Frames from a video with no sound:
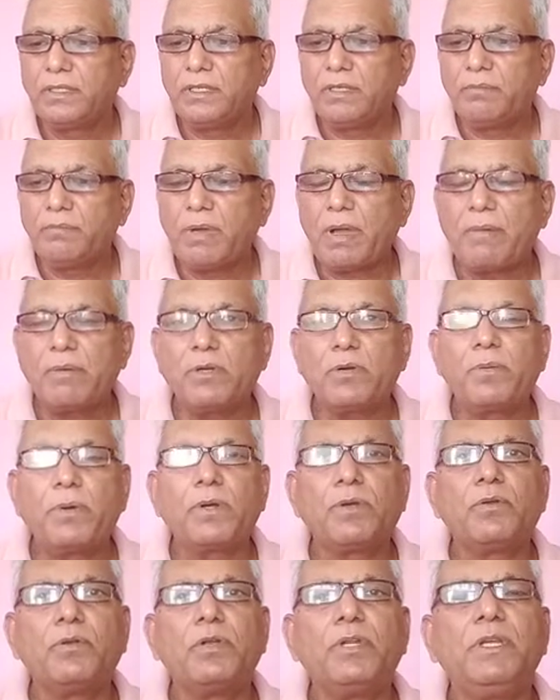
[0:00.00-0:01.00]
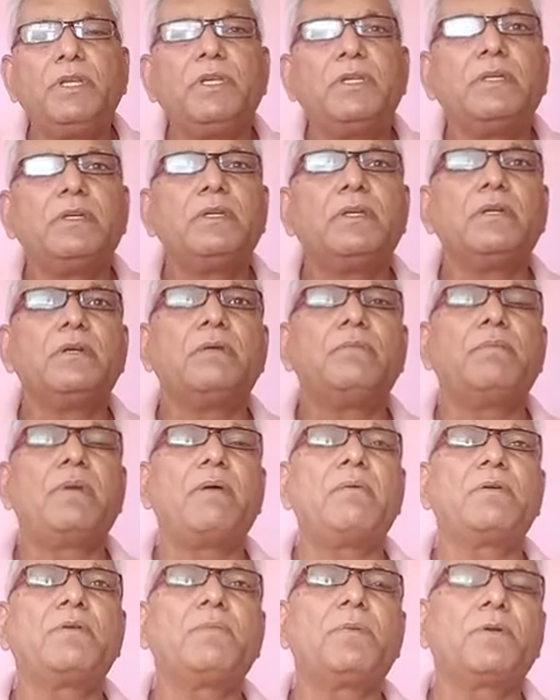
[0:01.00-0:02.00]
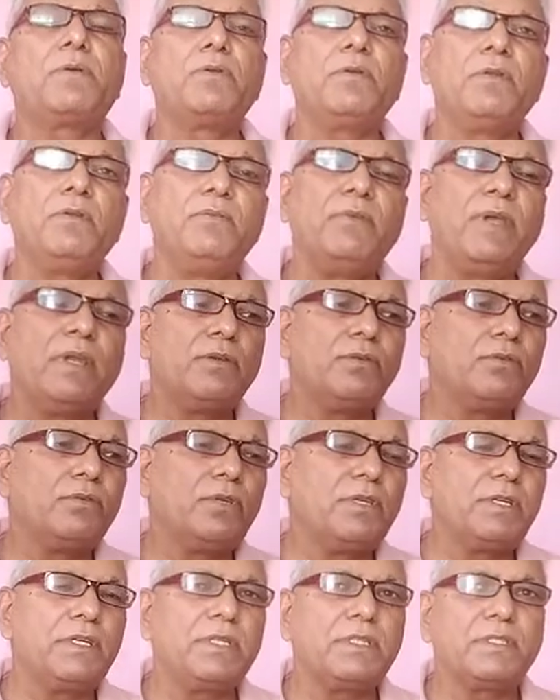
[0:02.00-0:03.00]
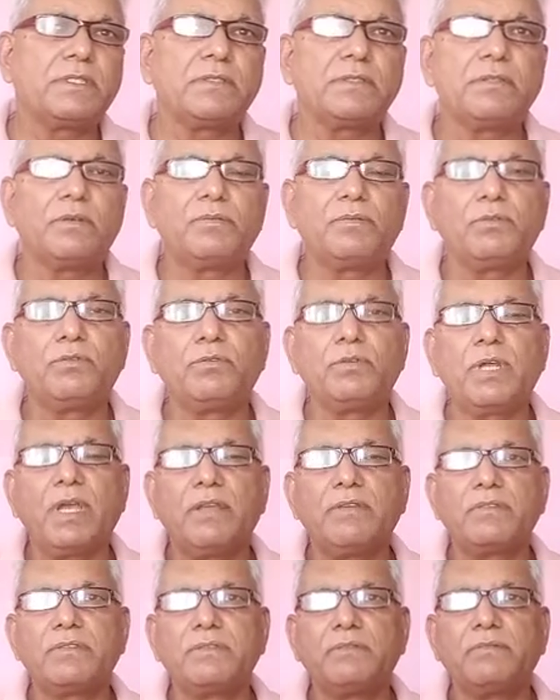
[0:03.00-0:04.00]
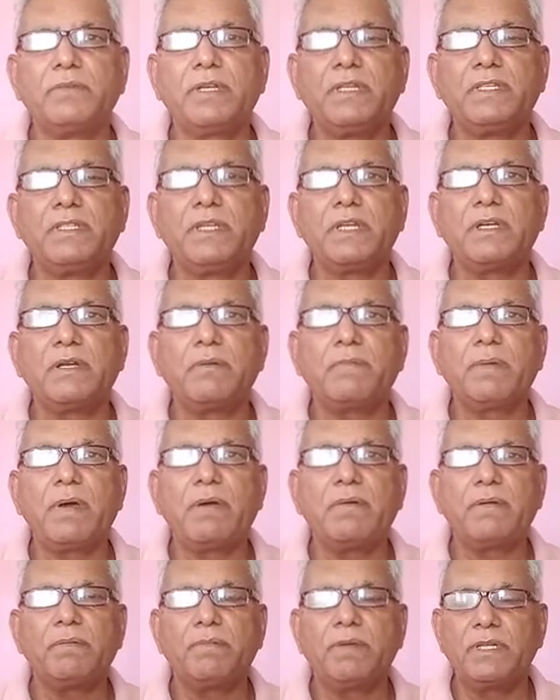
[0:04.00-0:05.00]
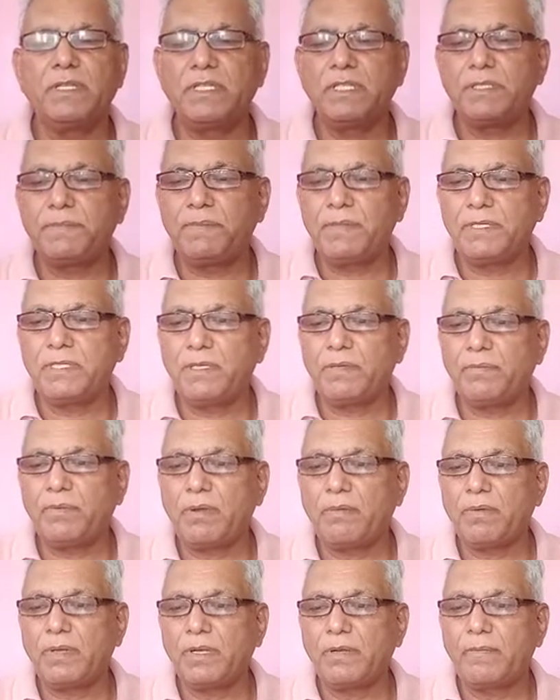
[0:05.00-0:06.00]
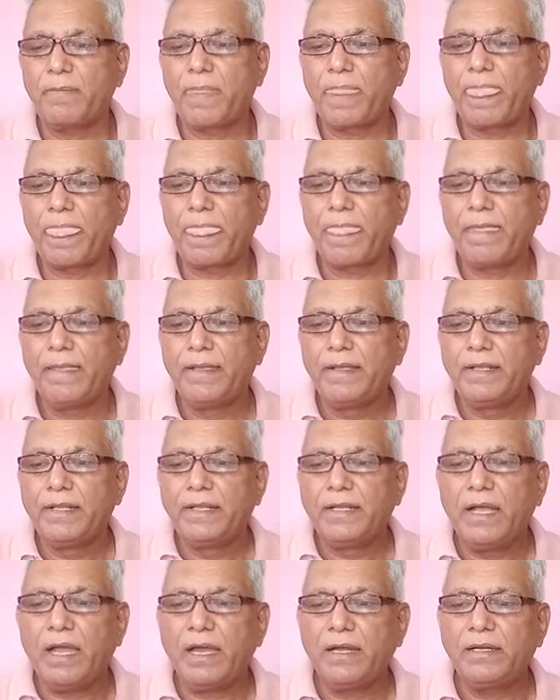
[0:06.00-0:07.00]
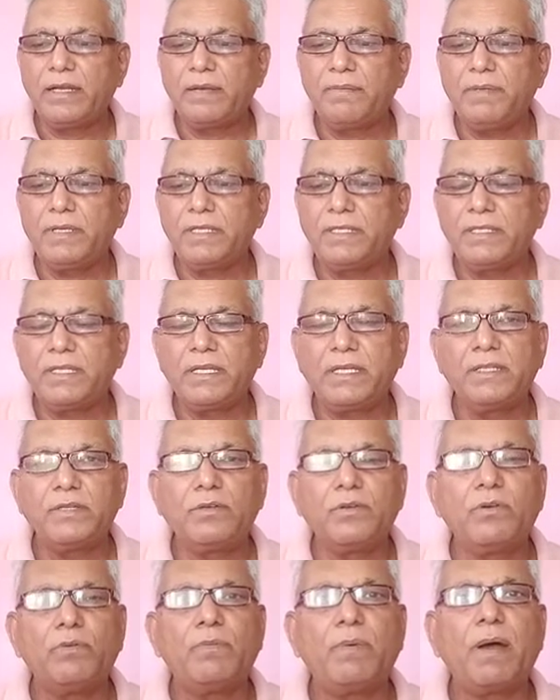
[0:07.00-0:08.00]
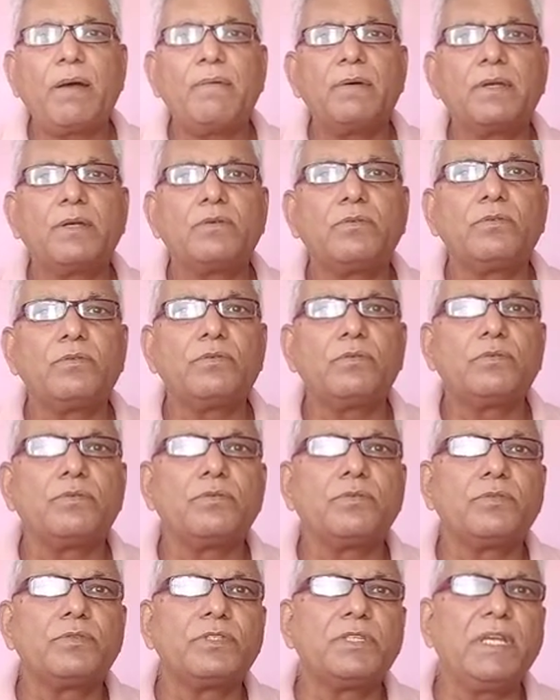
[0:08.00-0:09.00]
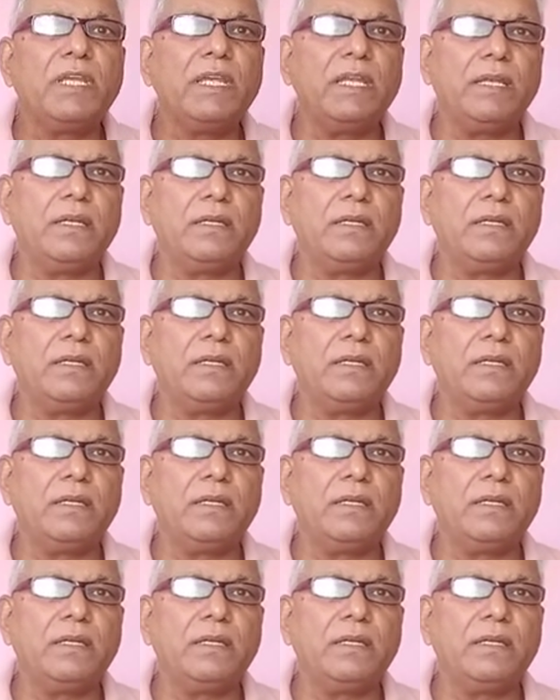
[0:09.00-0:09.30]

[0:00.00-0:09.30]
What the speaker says: Power of attorney well known, it is of two types, one is general power, one is specific power, under which there is no power to sell.